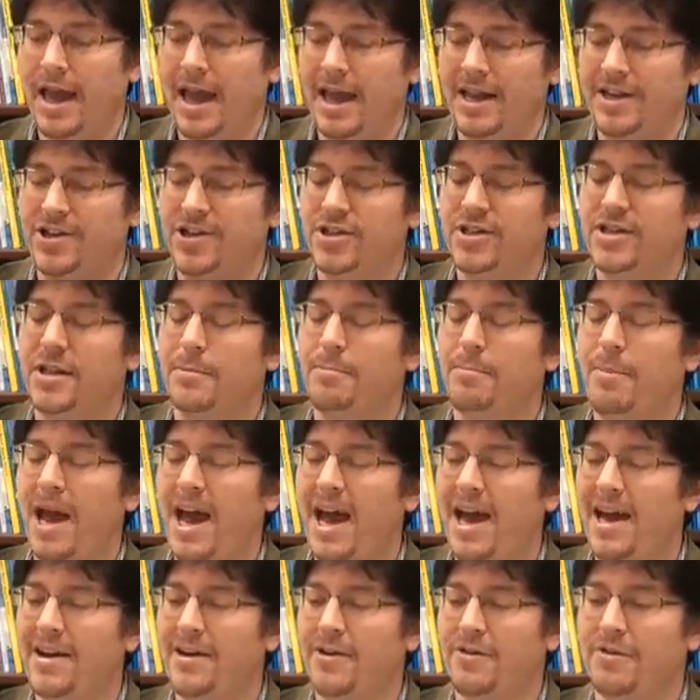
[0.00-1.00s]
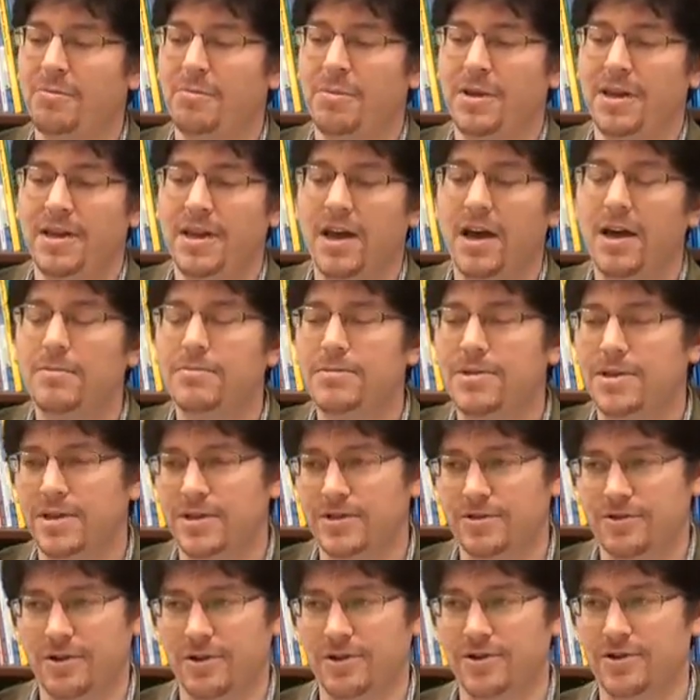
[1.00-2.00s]
and just the pattern becomes the
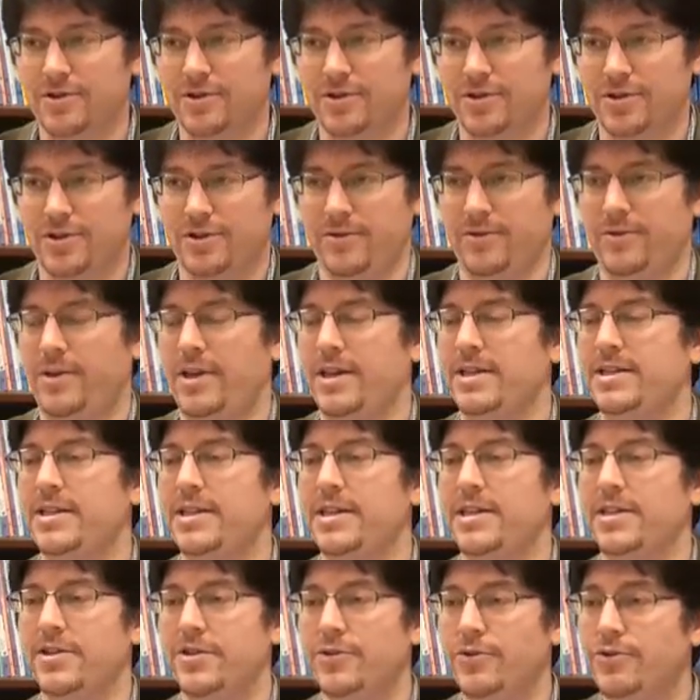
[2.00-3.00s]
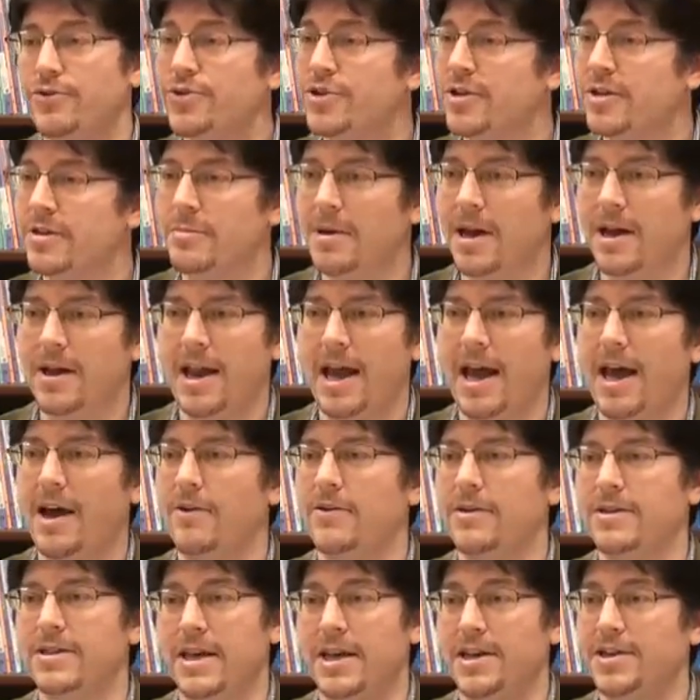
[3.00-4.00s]
structure so it's an illusion about
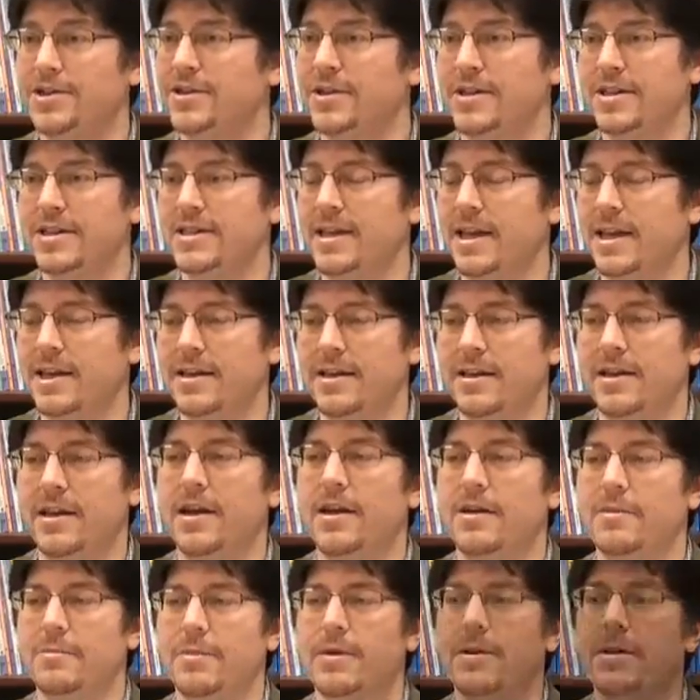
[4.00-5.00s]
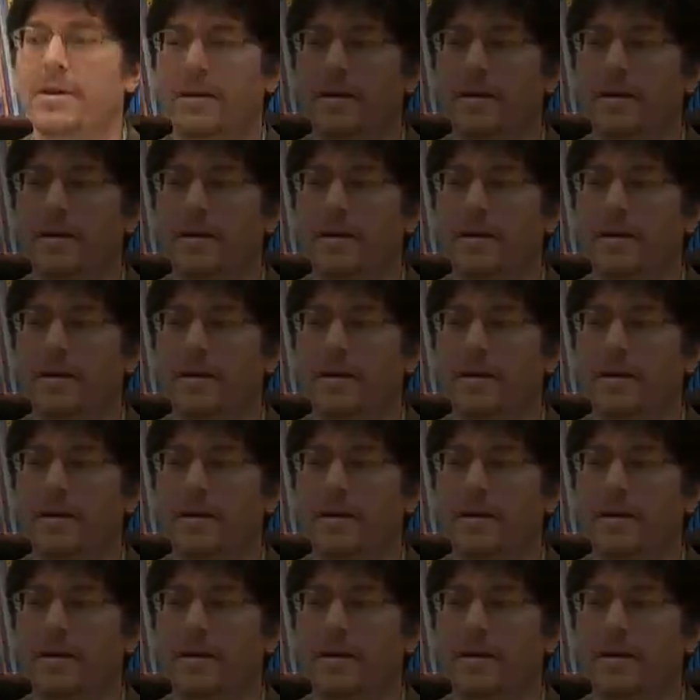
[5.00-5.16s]
how it's actually standing up